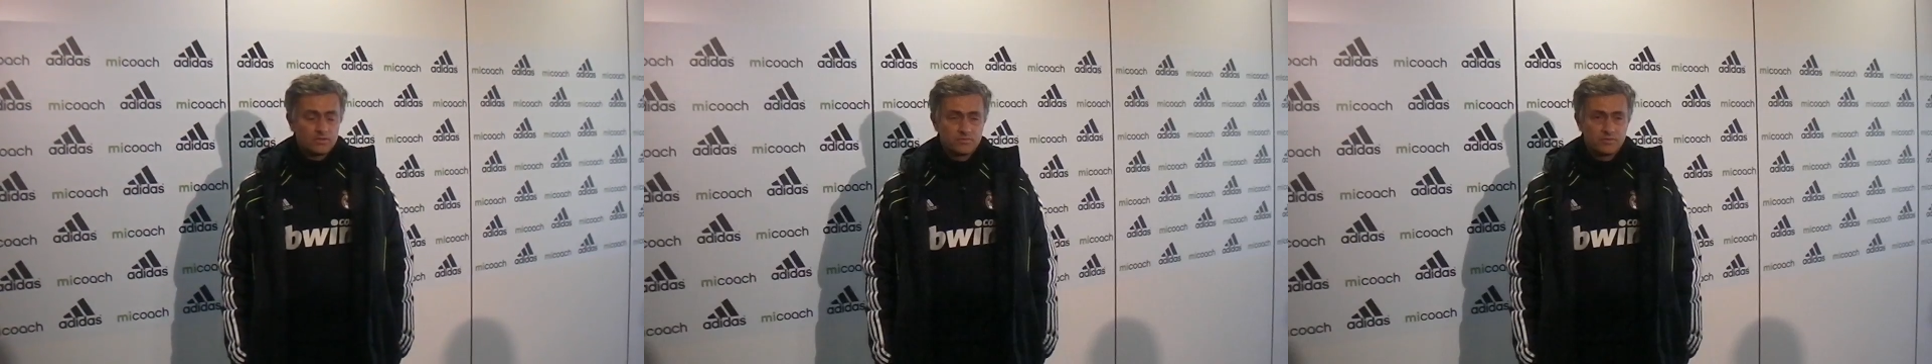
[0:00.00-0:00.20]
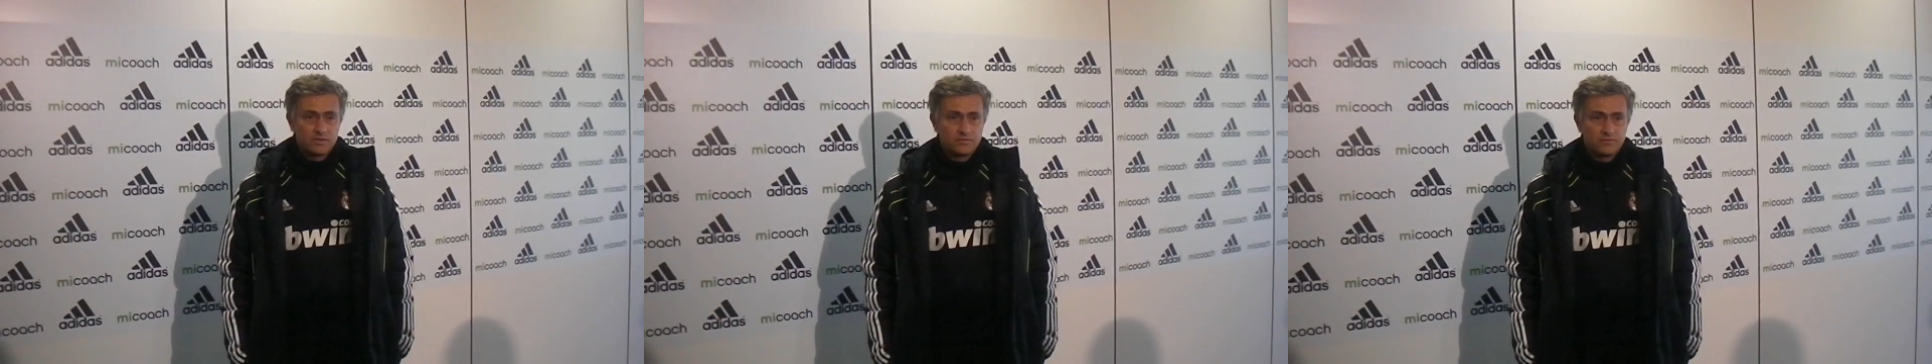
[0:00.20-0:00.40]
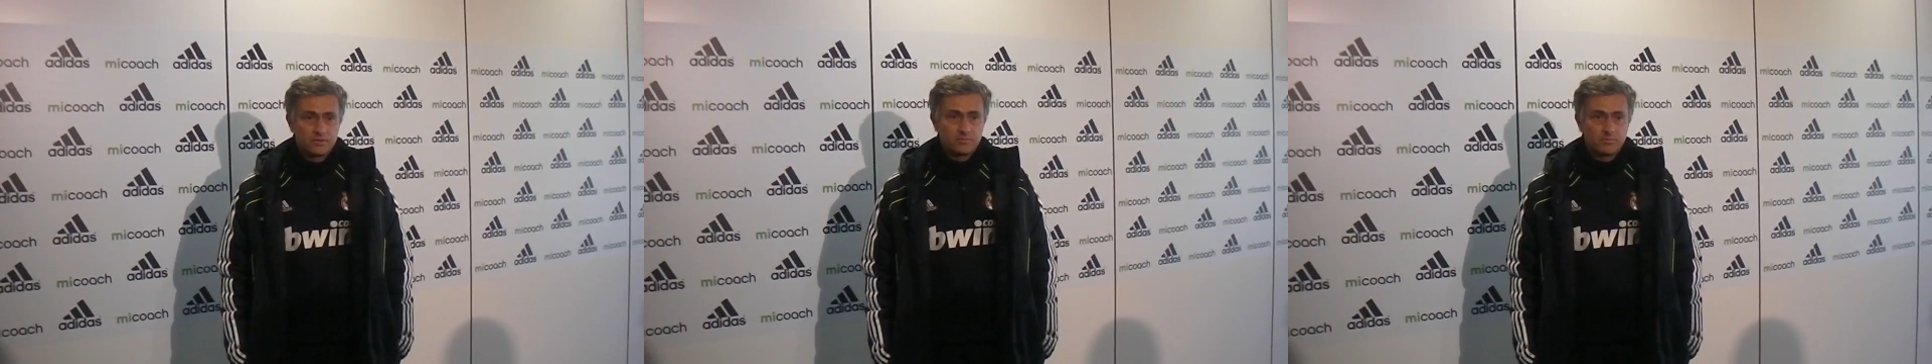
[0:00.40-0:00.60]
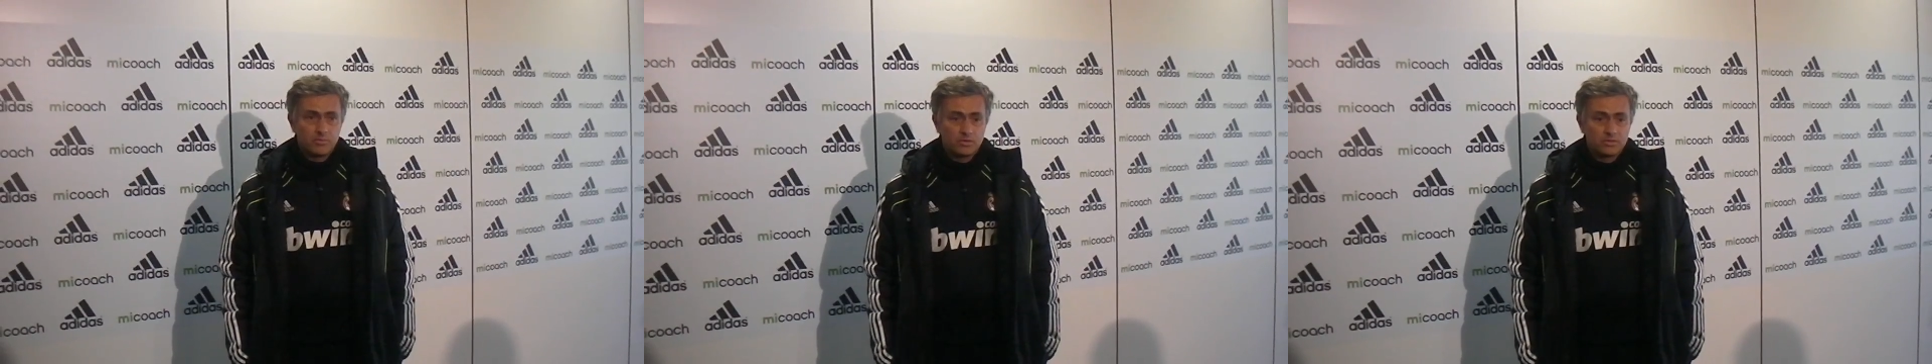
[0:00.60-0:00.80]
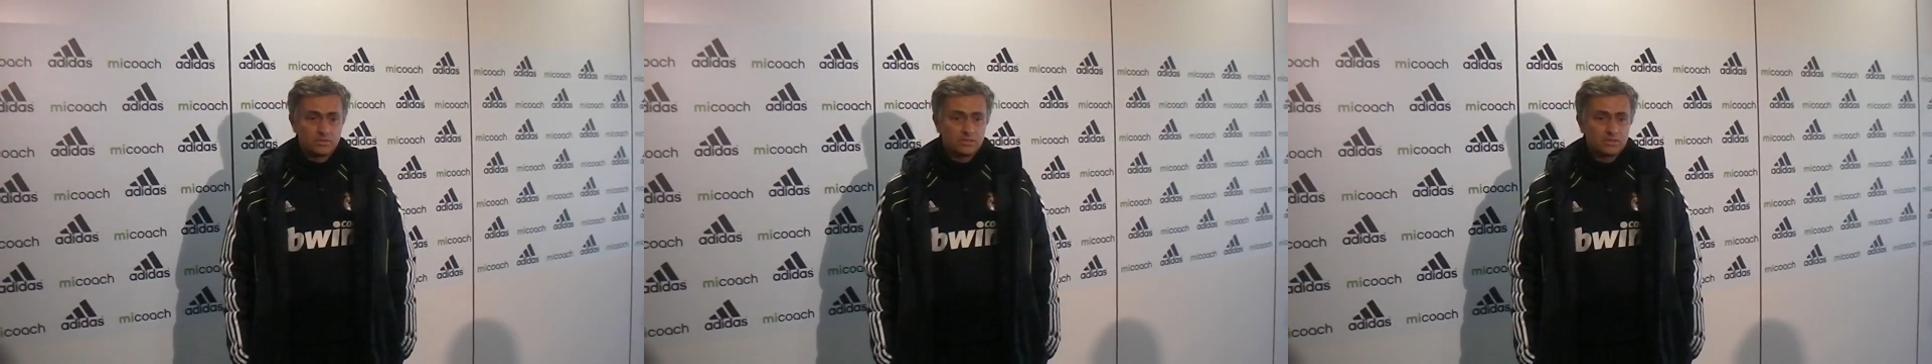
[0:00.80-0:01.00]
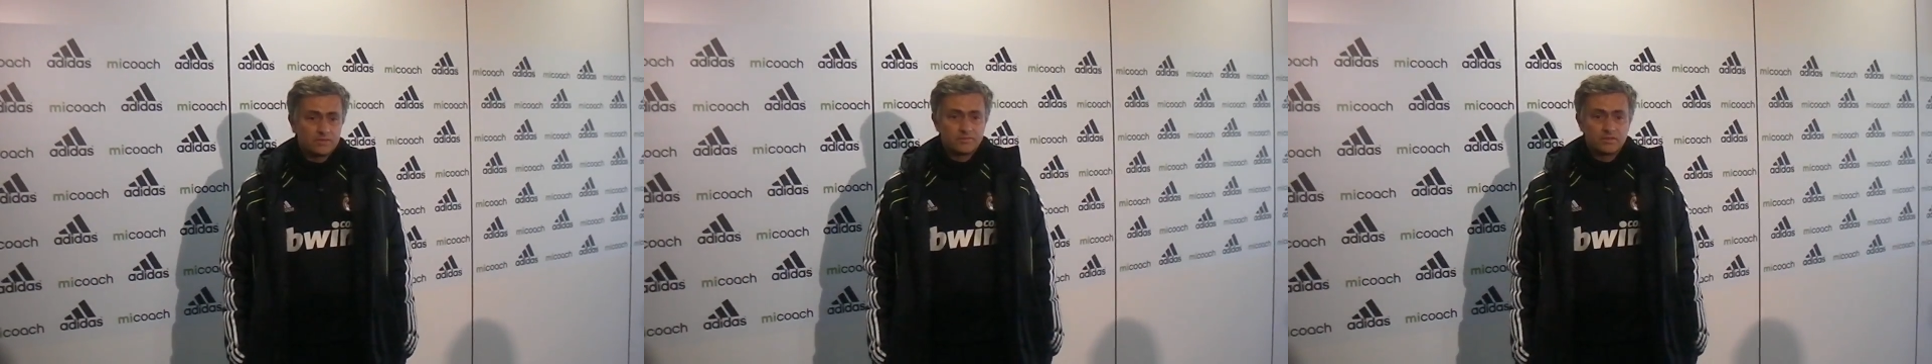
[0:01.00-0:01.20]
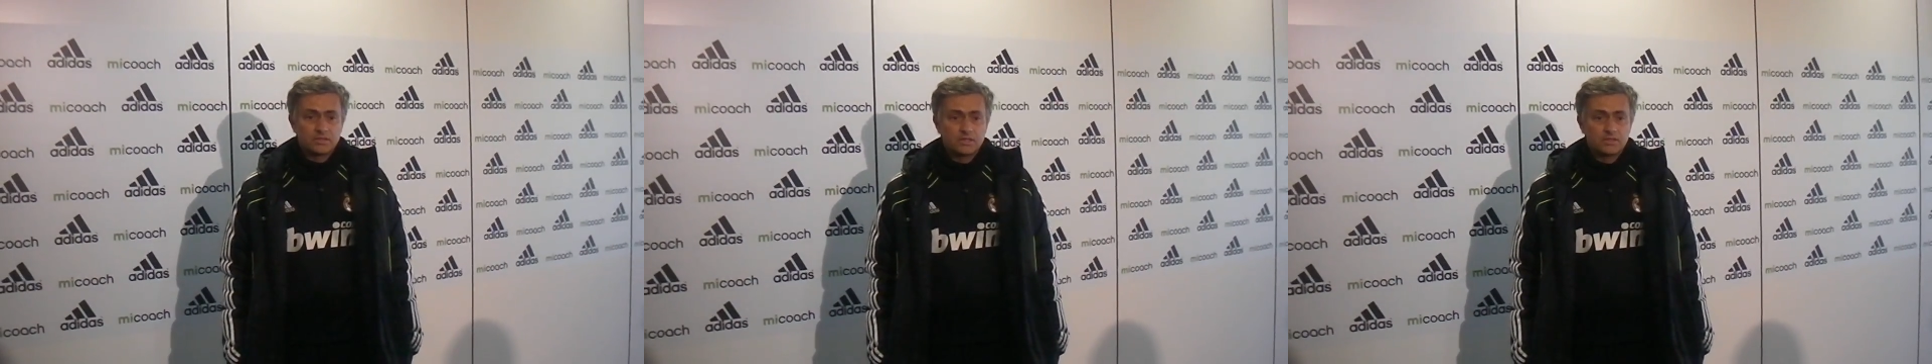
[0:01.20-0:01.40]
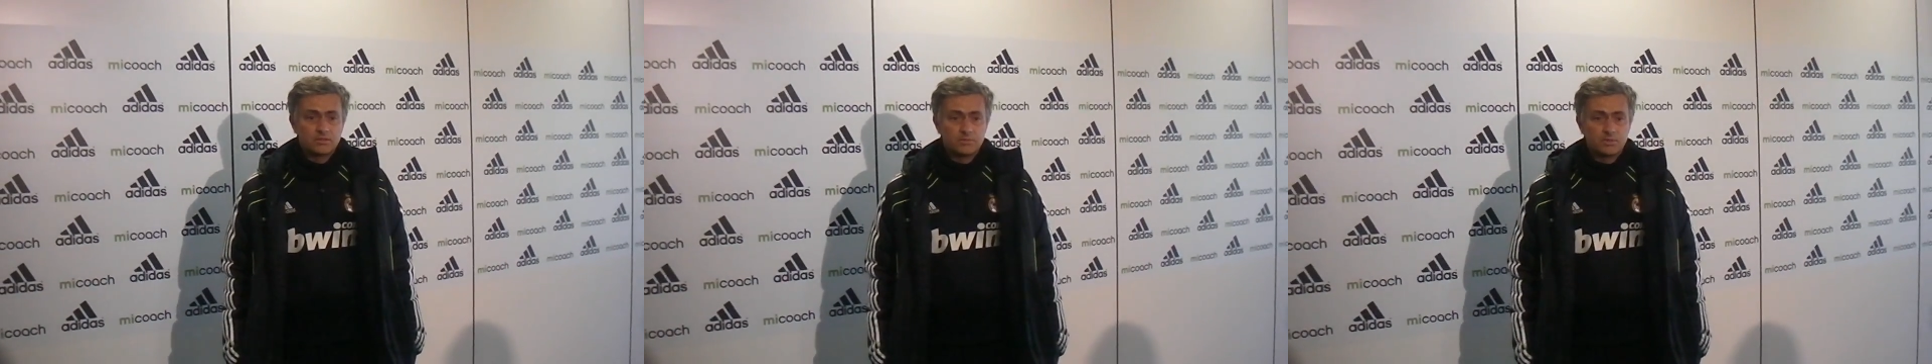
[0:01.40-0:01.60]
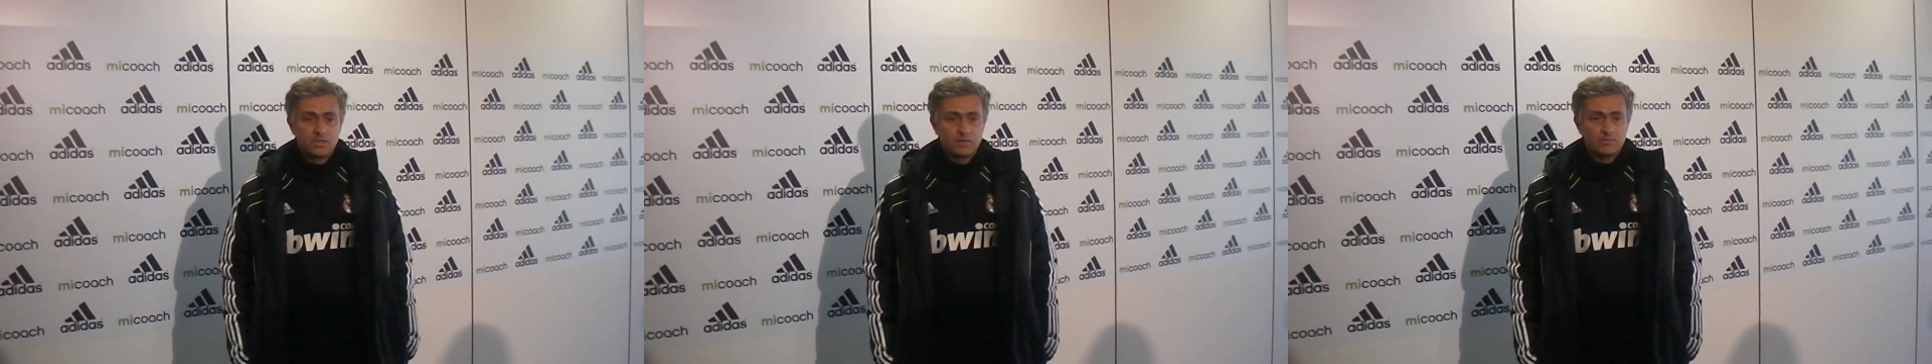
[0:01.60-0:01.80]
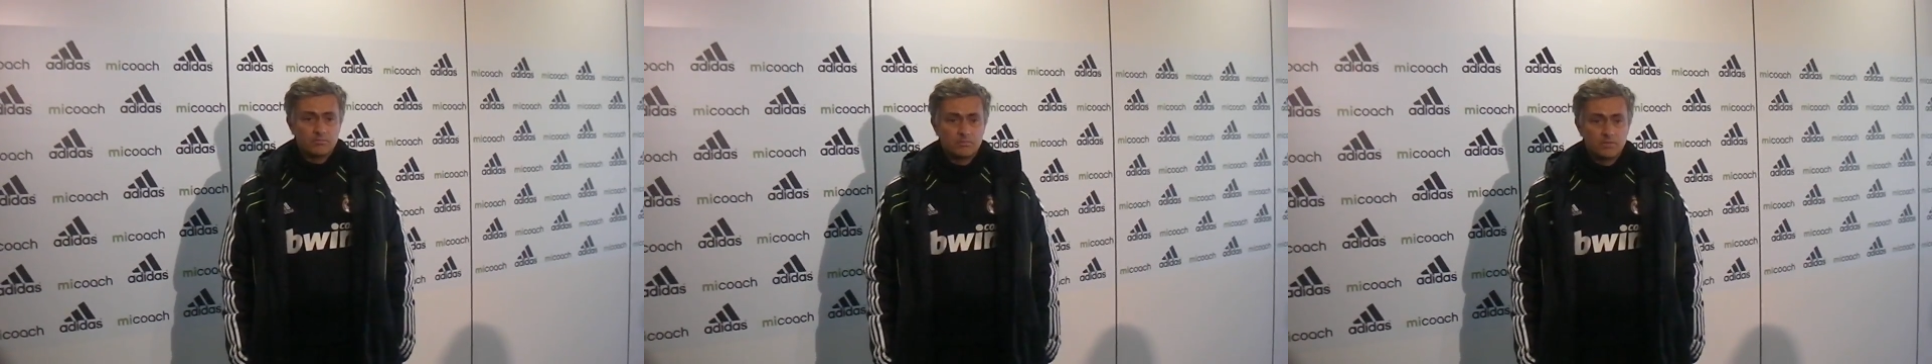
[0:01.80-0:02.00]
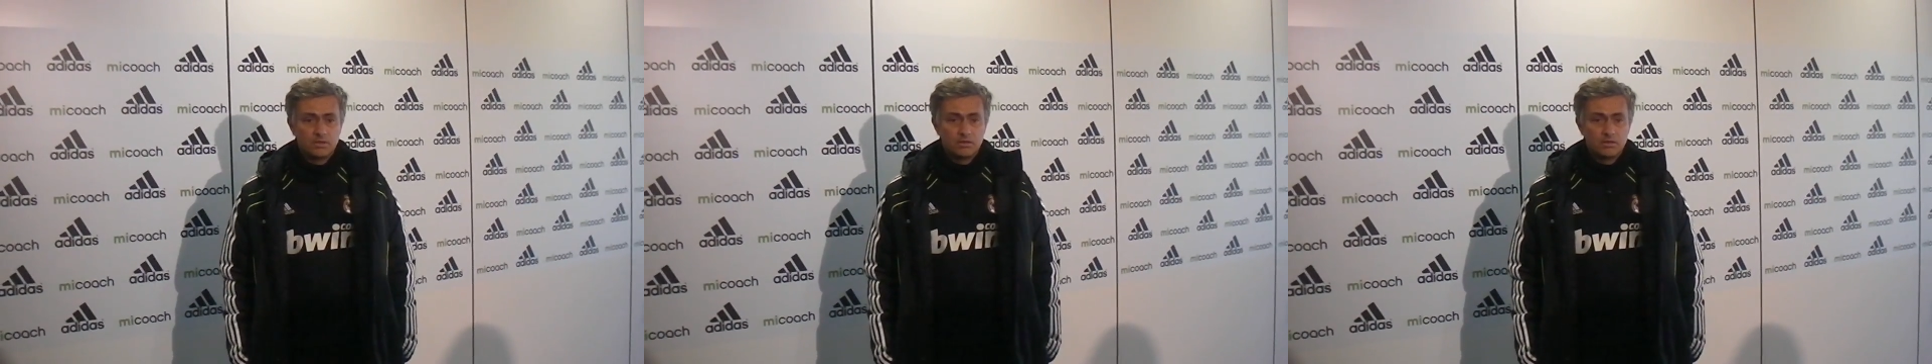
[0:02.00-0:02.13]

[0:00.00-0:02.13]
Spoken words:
very, very important, and after that they become